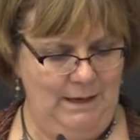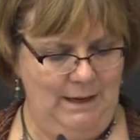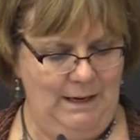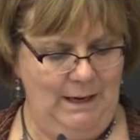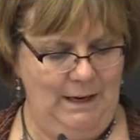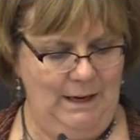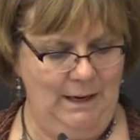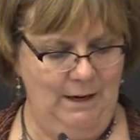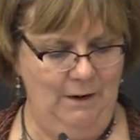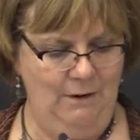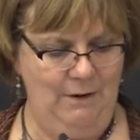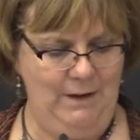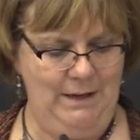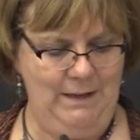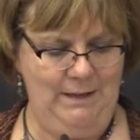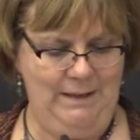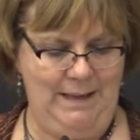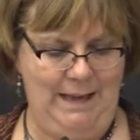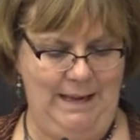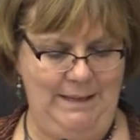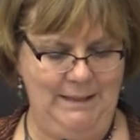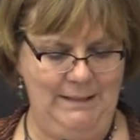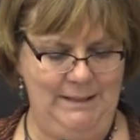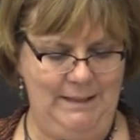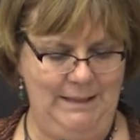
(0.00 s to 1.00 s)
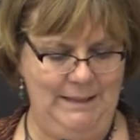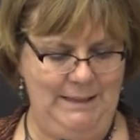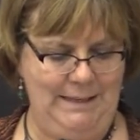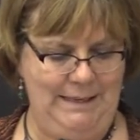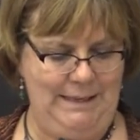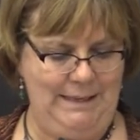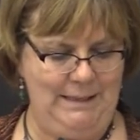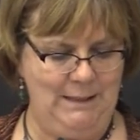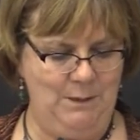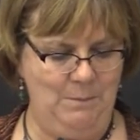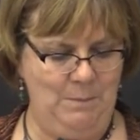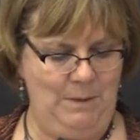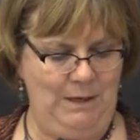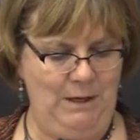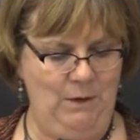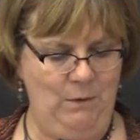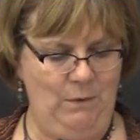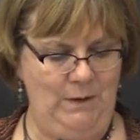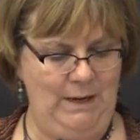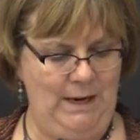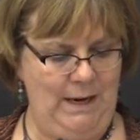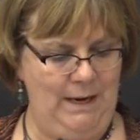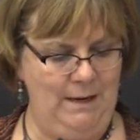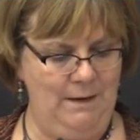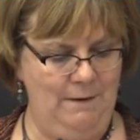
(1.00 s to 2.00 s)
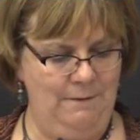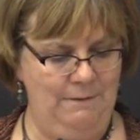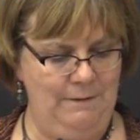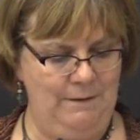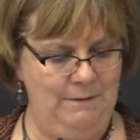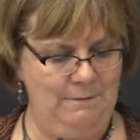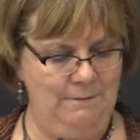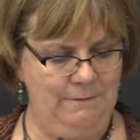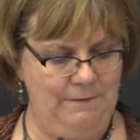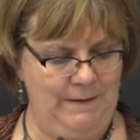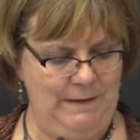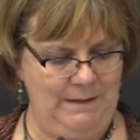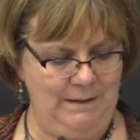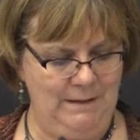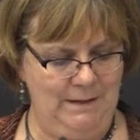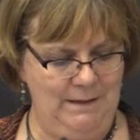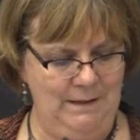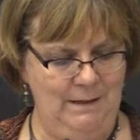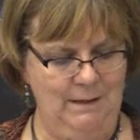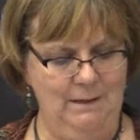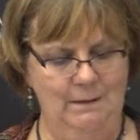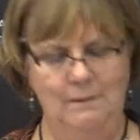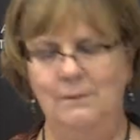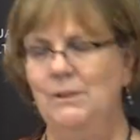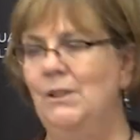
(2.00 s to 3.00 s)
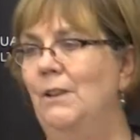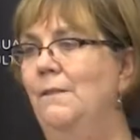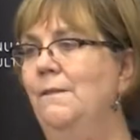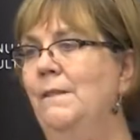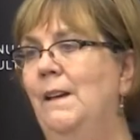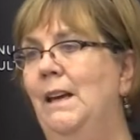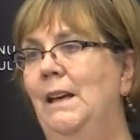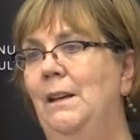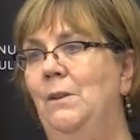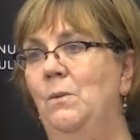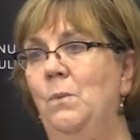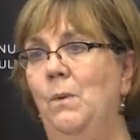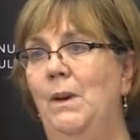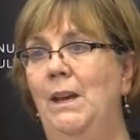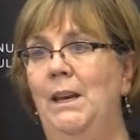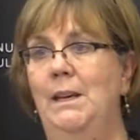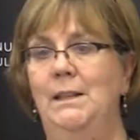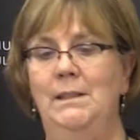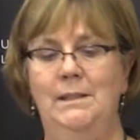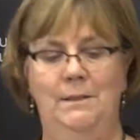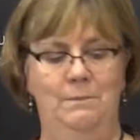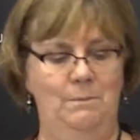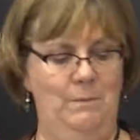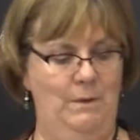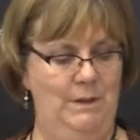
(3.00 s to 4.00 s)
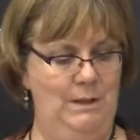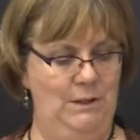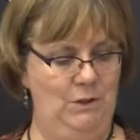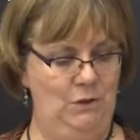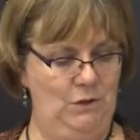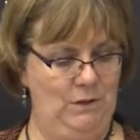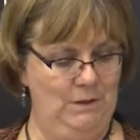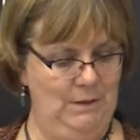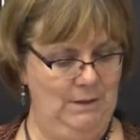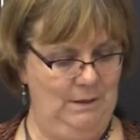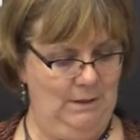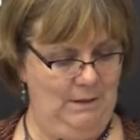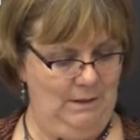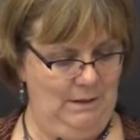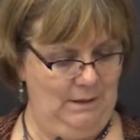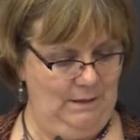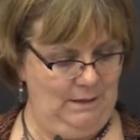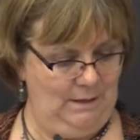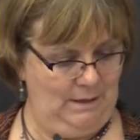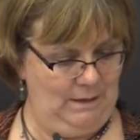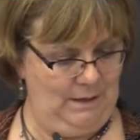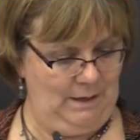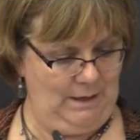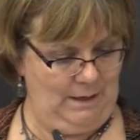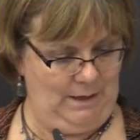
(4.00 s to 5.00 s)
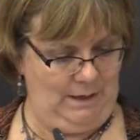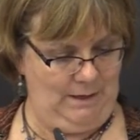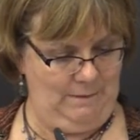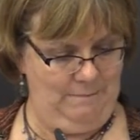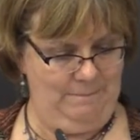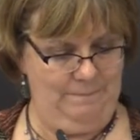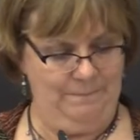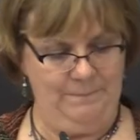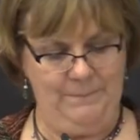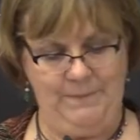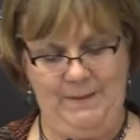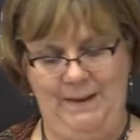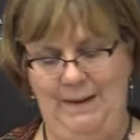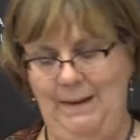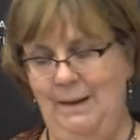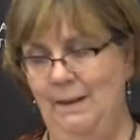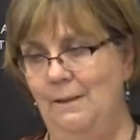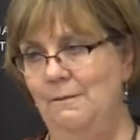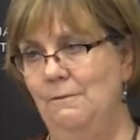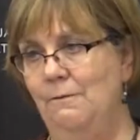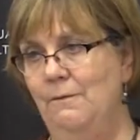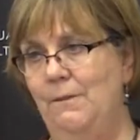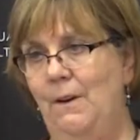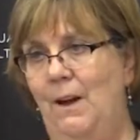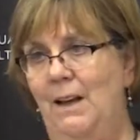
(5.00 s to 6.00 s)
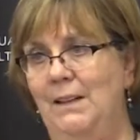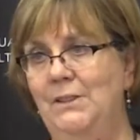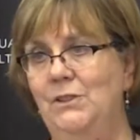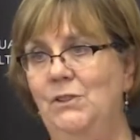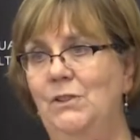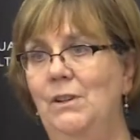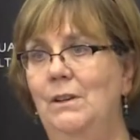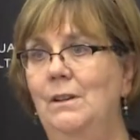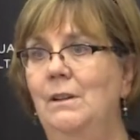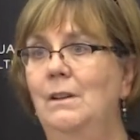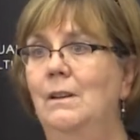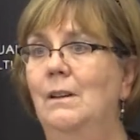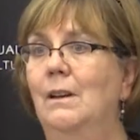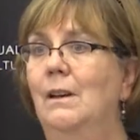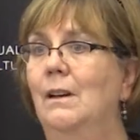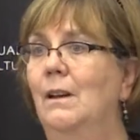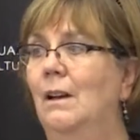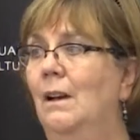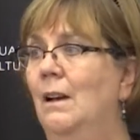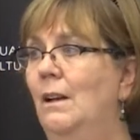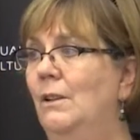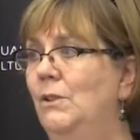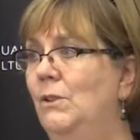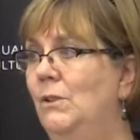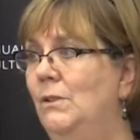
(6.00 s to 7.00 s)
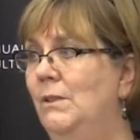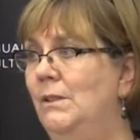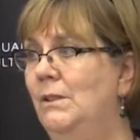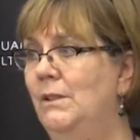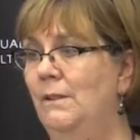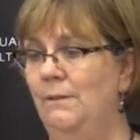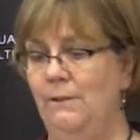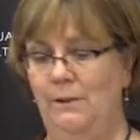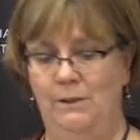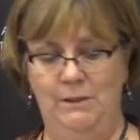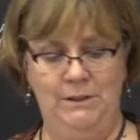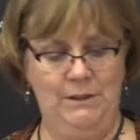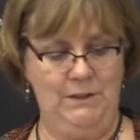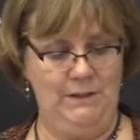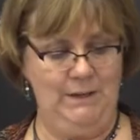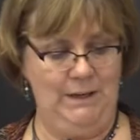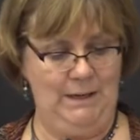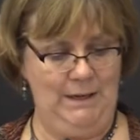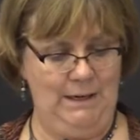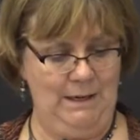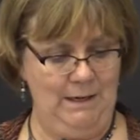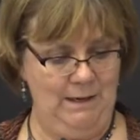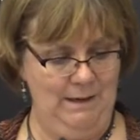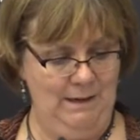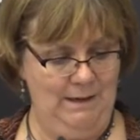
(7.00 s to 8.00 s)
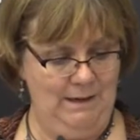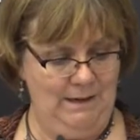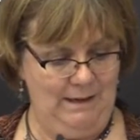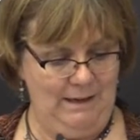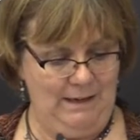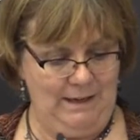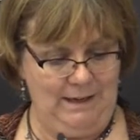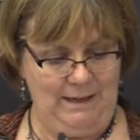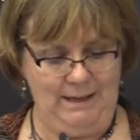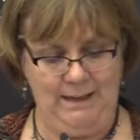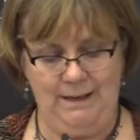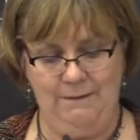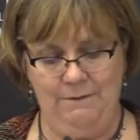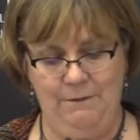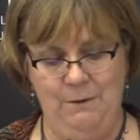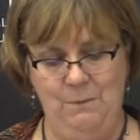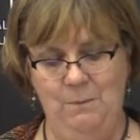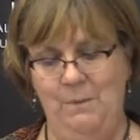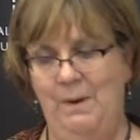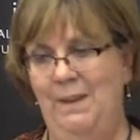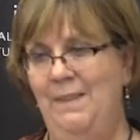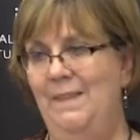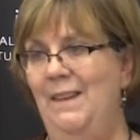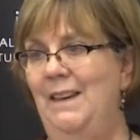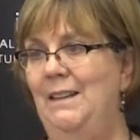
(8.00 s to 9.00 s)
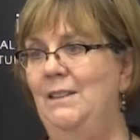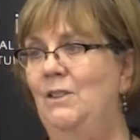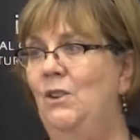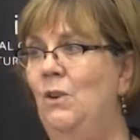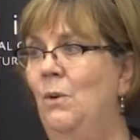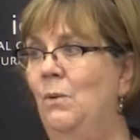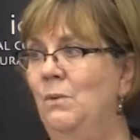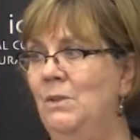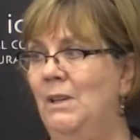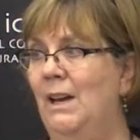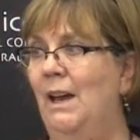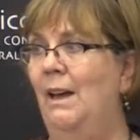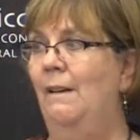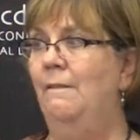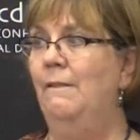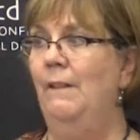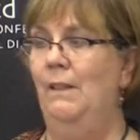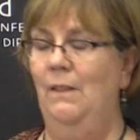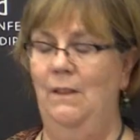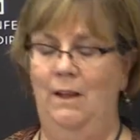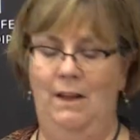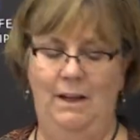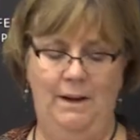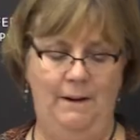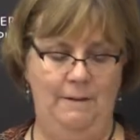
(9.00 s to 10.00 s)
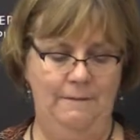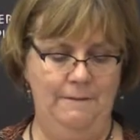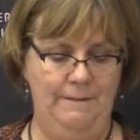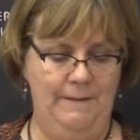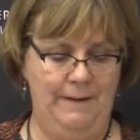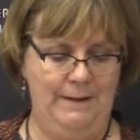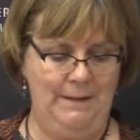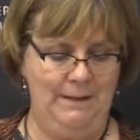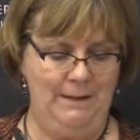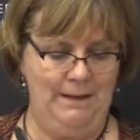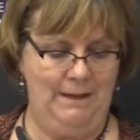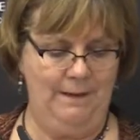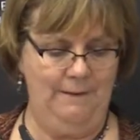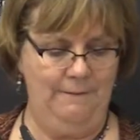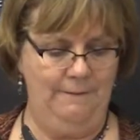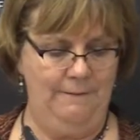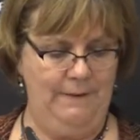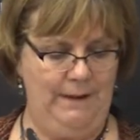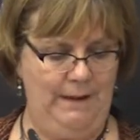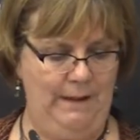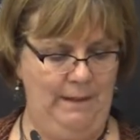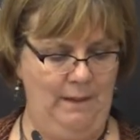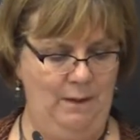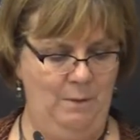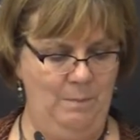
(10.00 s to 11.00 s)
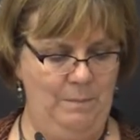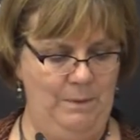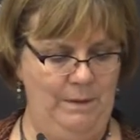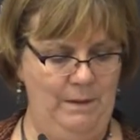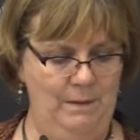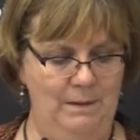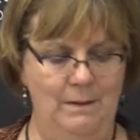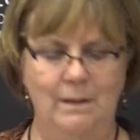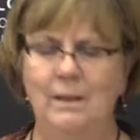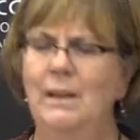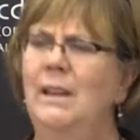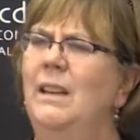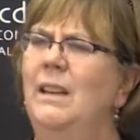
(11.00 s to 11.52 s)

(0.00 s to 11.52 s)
Herein lies the need to be creative in funding to find ways in which um, they can foster cultural diversity even when they don't have a lot of funding available.